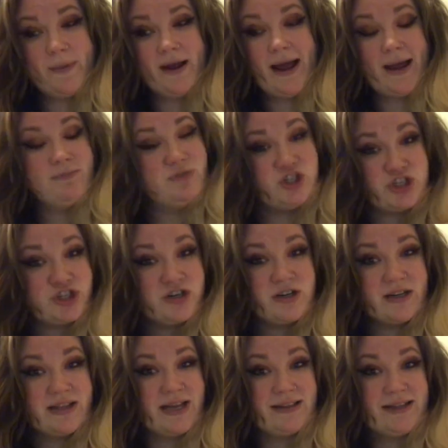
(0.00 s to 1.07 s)
but I'm
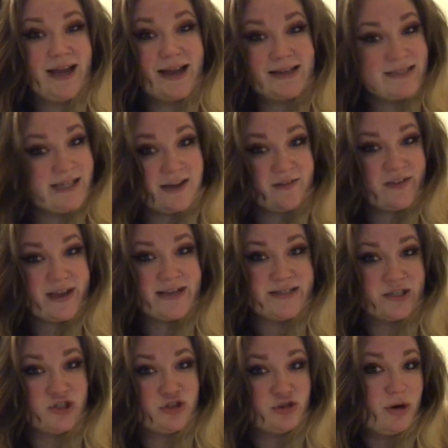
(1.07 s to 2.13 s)
sure that the idea of it
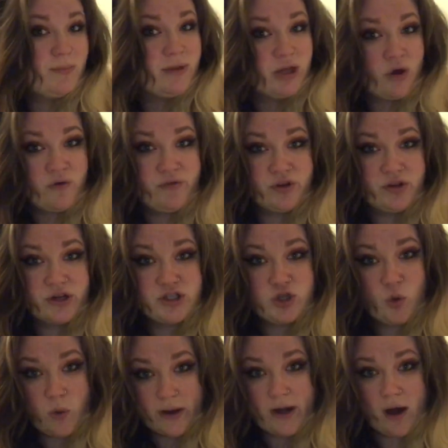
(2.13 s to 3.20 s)
is extremely
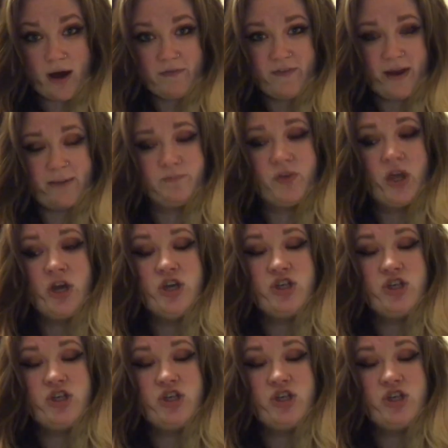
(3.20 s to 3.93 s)
overlooked quite often.